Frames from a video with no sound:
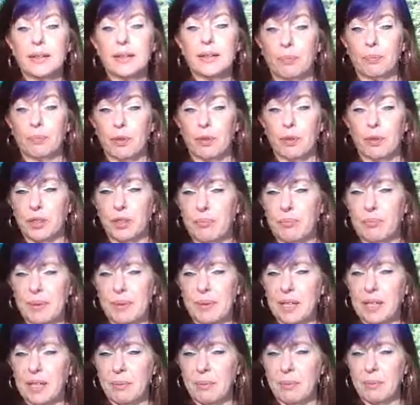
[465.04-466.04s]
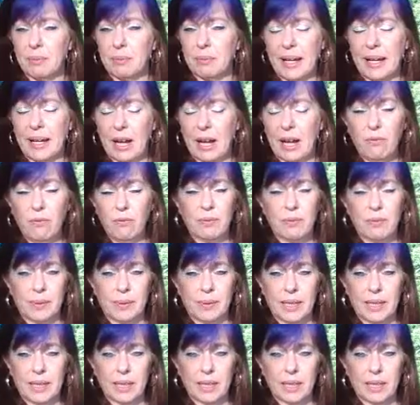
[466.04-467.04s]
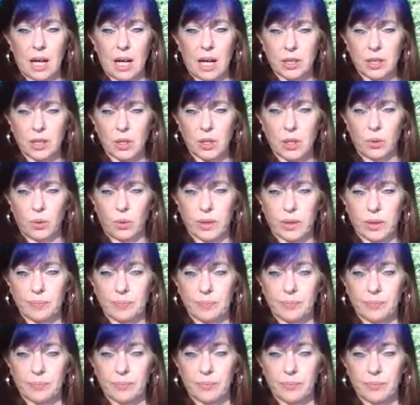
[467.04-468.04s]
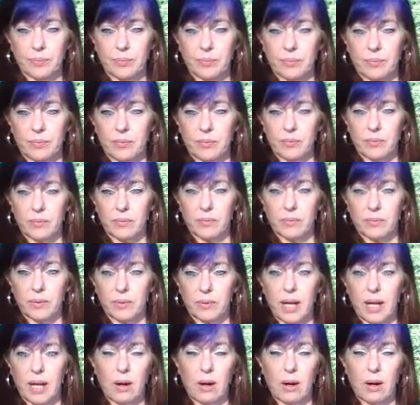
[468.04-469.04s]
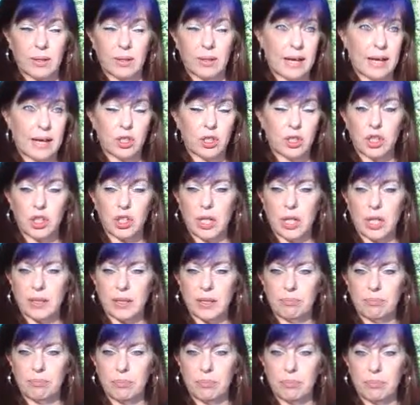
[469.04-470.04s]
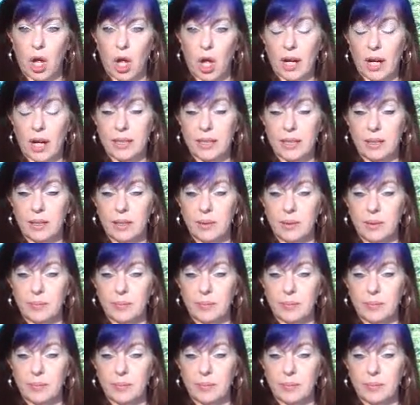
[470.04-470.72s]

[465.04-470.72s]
This person might be coming back out from being out in the cold. Outcasted, shunned, blocked.